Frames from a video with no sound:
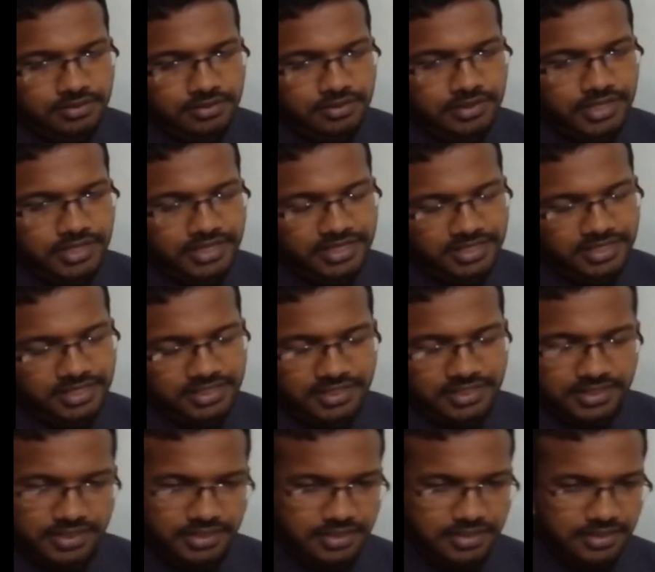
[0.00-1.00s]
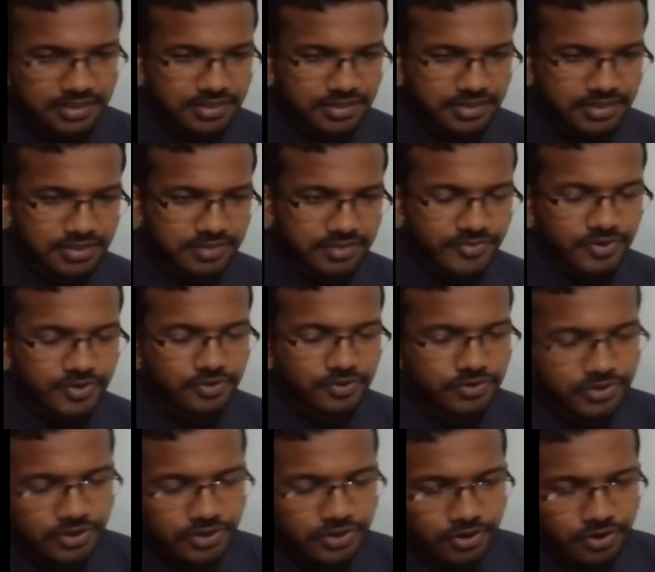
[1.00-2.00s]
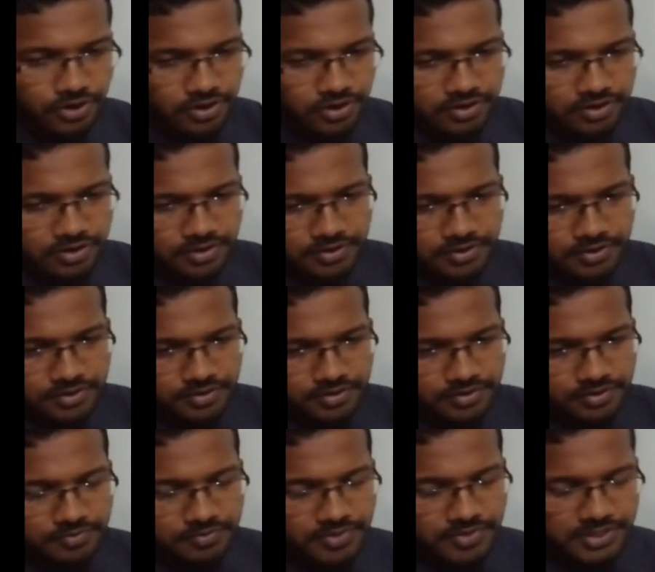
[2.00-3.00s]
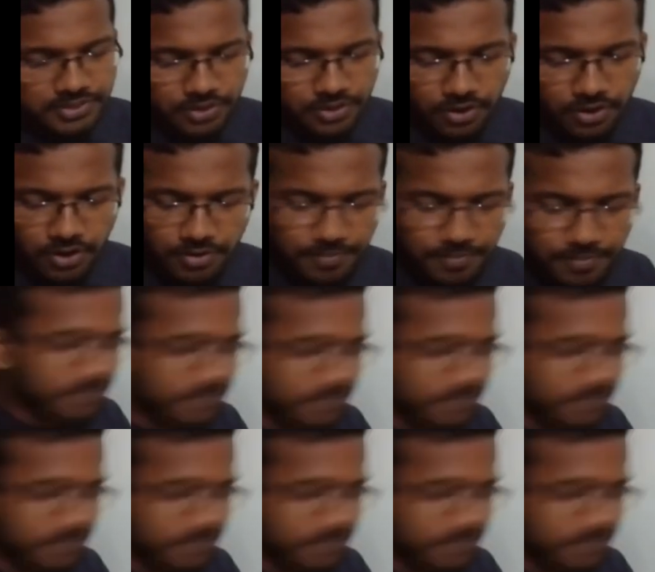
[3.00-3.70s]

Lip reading: That is, we know the law. What's the law?